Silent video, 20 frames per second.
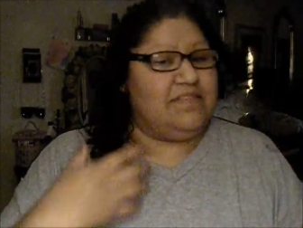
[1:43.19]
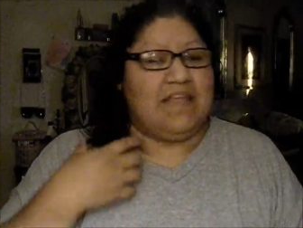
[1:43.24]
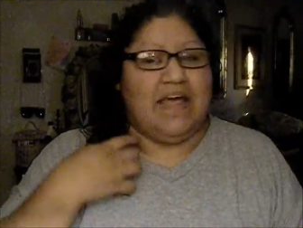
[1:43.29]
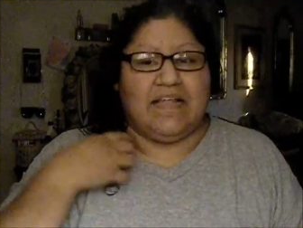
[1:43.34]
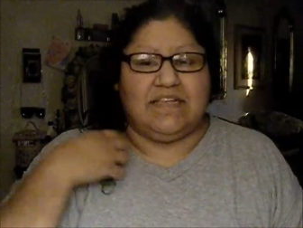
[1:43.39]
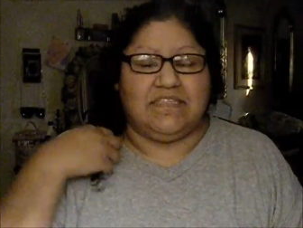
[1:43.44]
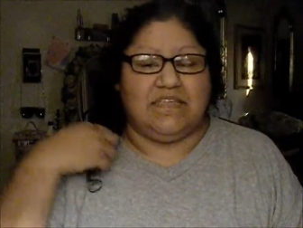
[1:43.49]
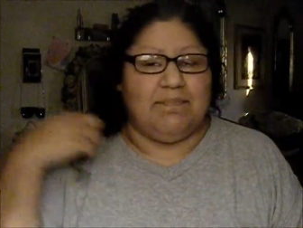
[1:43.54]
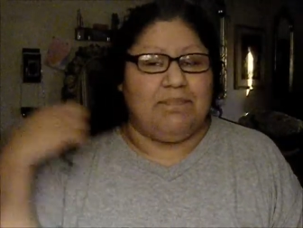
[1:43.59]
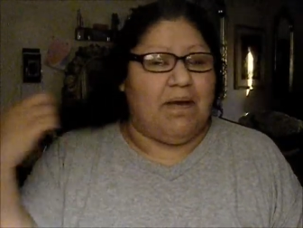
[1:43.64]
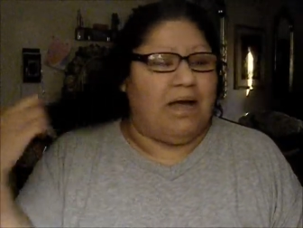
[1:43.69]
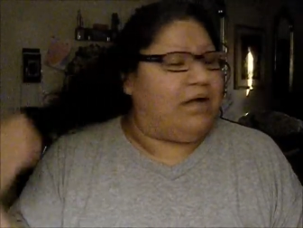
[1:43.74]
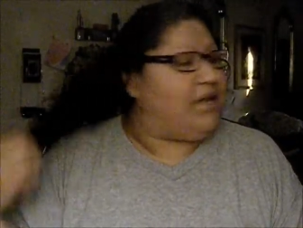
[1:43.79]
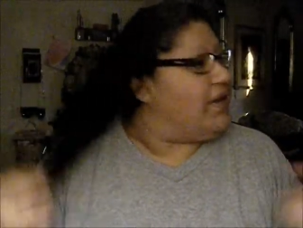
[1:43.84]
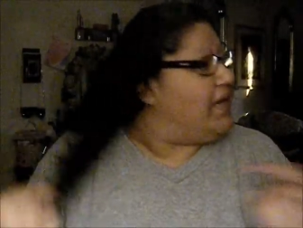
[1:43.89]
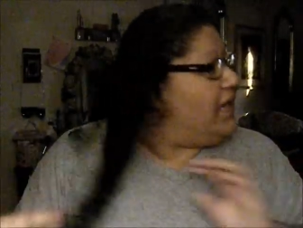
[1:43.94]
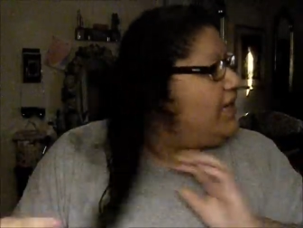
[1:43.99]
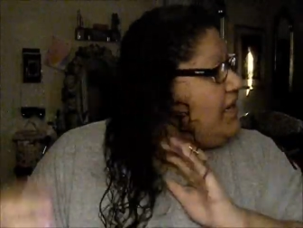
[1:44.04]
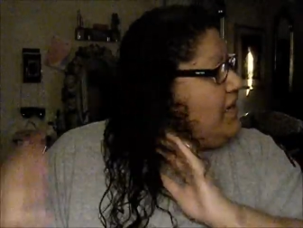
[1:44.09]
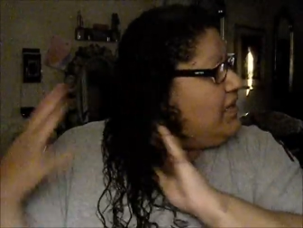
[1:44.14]
That's
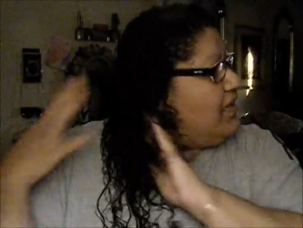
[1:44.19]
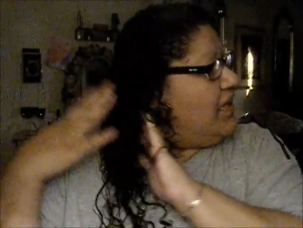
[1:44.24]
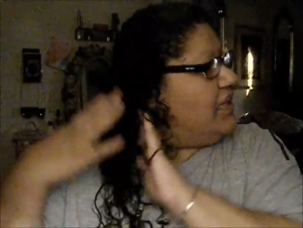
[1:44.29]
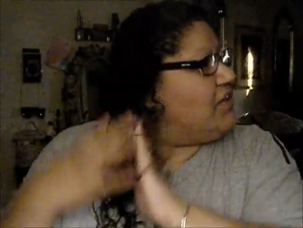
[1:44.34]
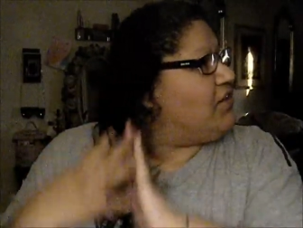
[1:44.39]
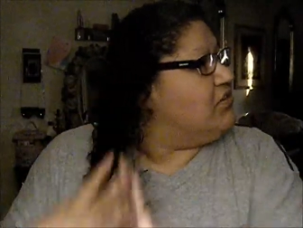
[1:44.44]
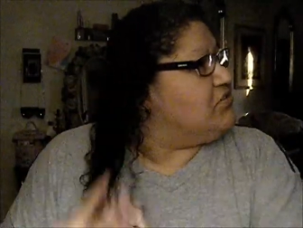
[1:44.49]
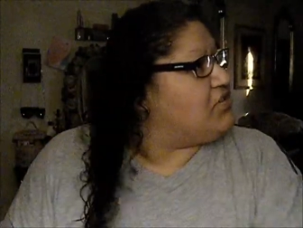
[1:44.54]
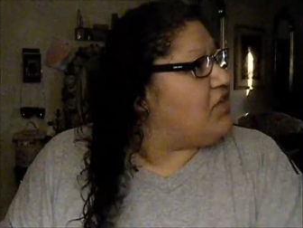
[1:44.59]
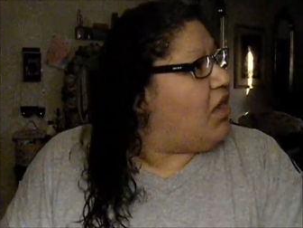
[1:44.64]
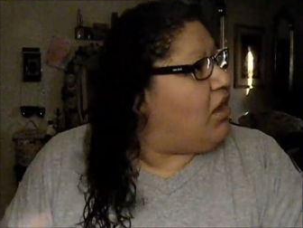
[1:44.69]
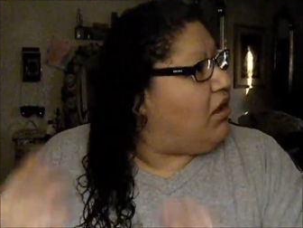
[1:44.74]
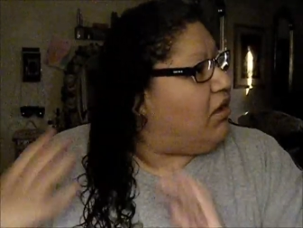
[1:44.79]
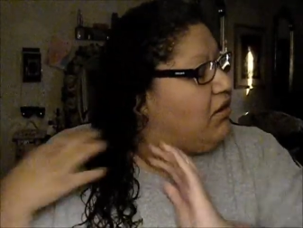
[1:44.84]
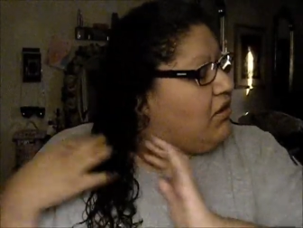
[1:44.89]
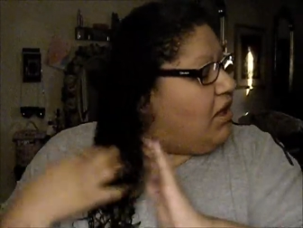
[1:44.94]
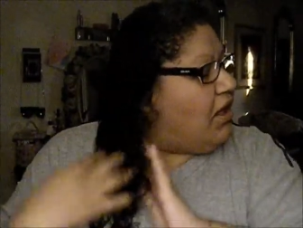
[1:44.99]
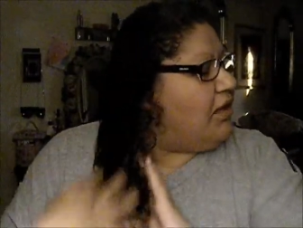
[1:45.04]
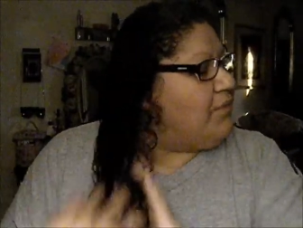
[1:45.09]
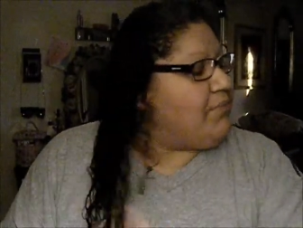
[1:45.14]
about it. It goes
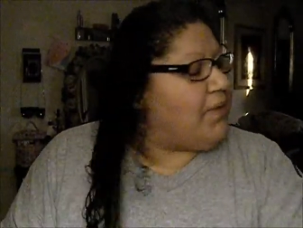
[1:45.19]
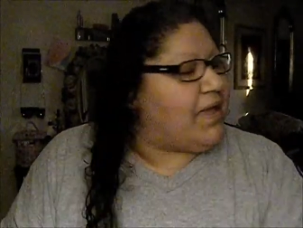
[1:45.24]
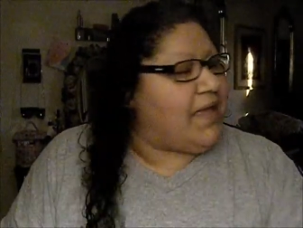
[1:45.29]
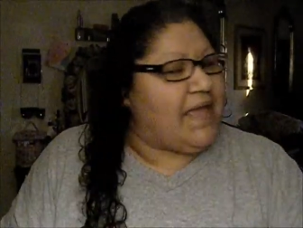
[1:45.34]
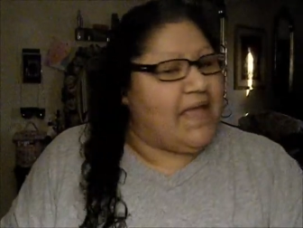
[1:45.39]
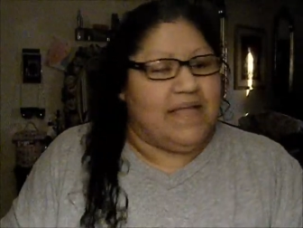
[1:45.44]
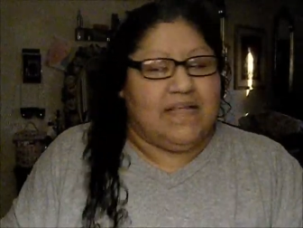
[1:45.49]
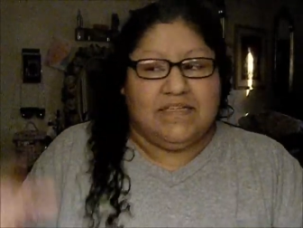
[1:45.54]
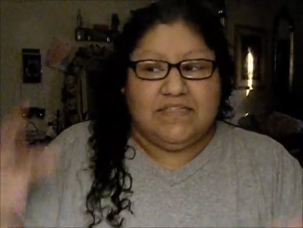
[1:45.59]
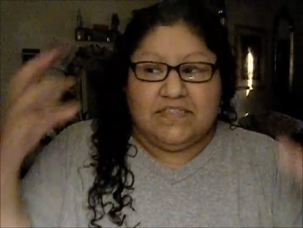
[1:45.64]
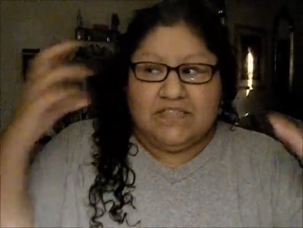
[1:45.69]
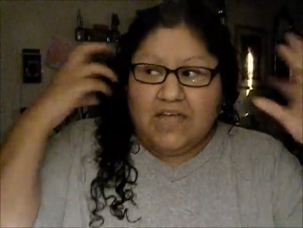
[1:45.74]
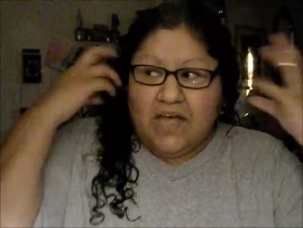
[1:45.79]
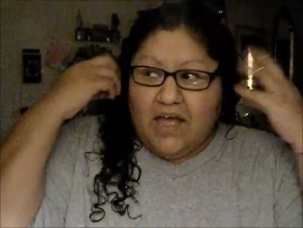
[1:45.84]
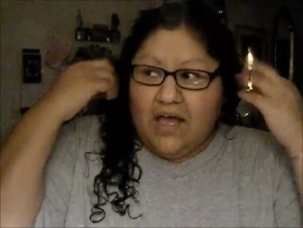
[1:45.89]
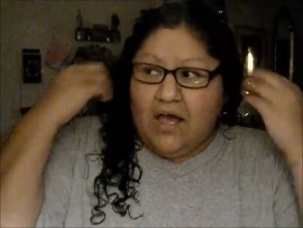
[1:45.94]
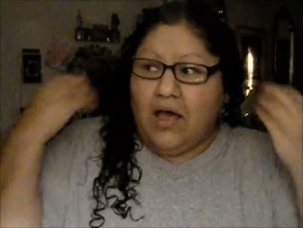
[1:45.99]
all on my ends,